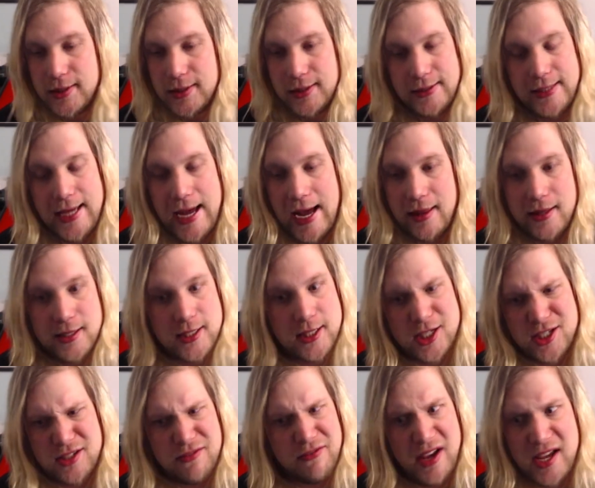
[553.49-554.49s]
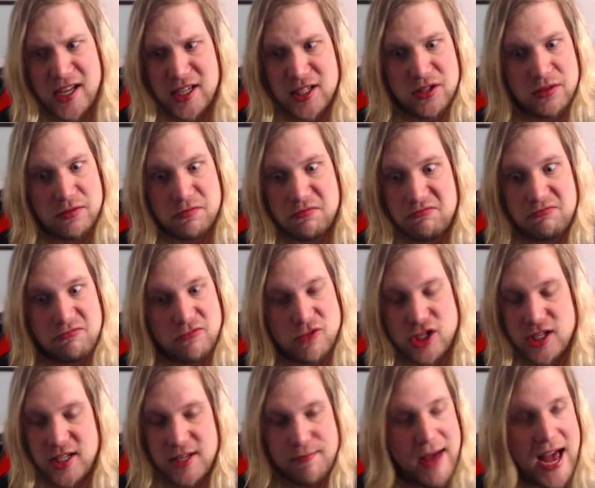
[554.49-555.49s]
yeah, that's just Vegas
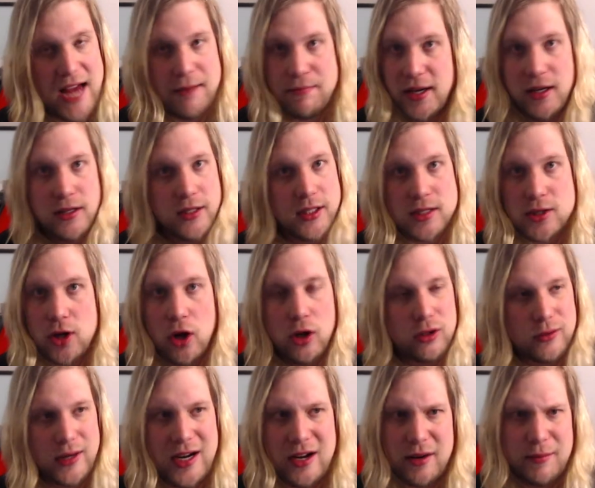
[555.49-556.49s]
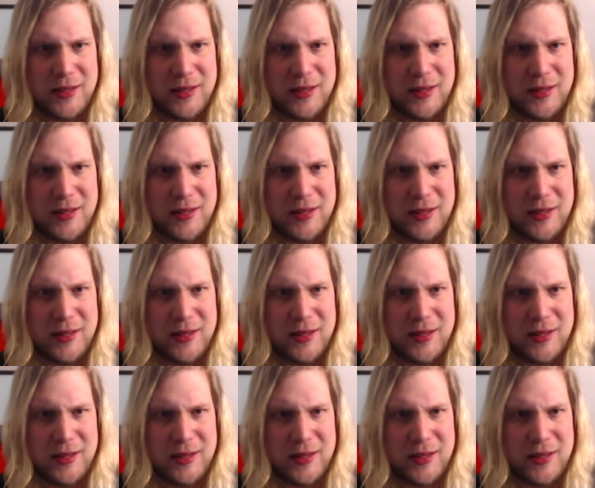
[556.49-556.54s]
bad penalties all around.